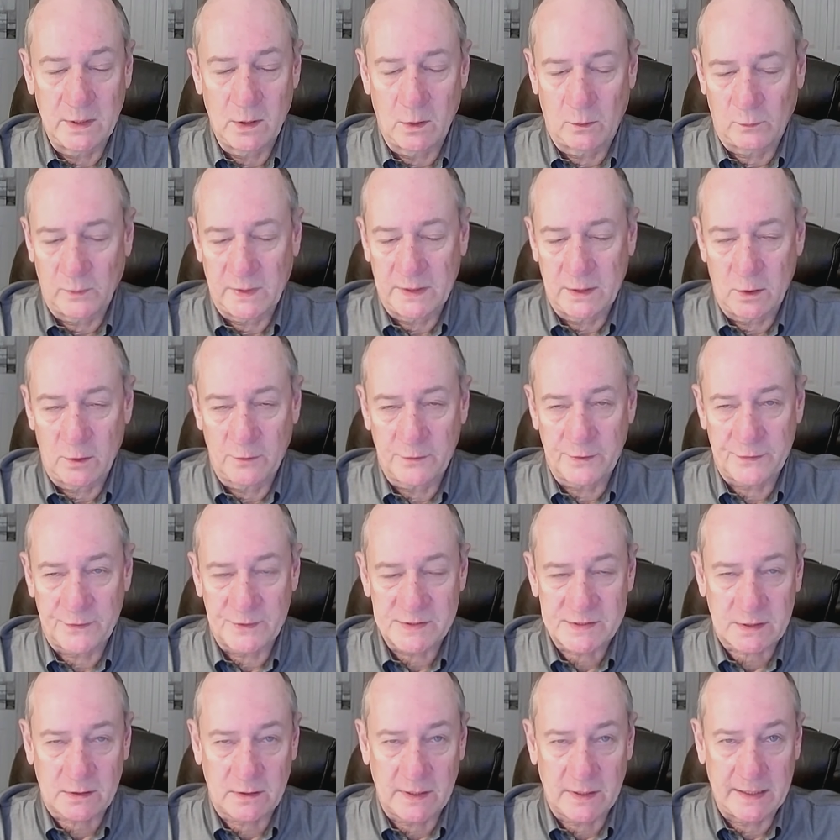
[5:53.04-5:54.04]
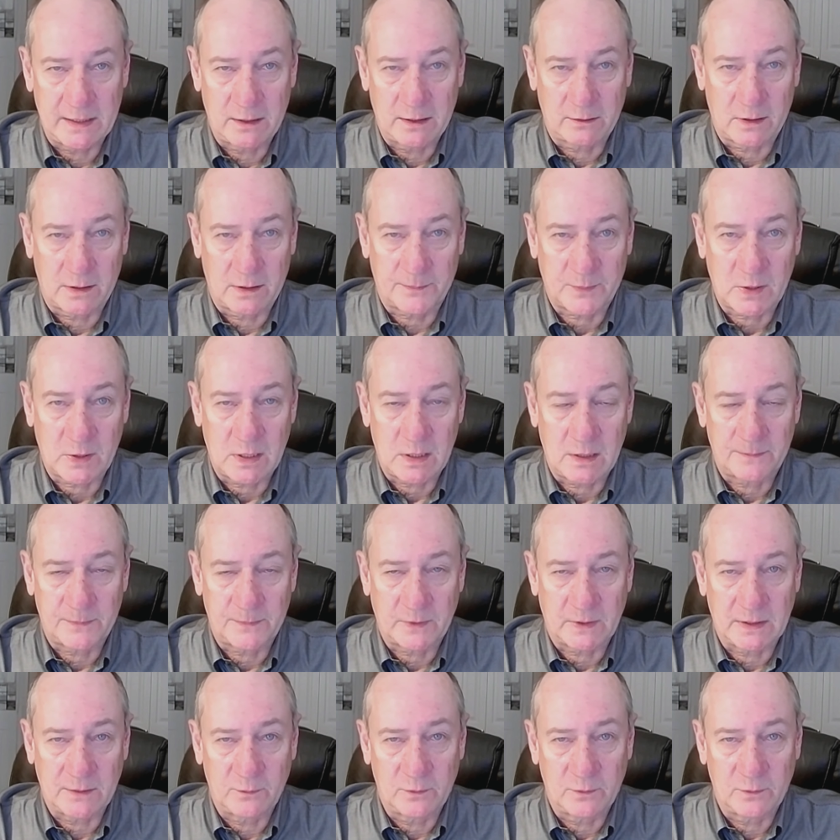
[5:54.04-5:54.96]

know that there's clay on our property.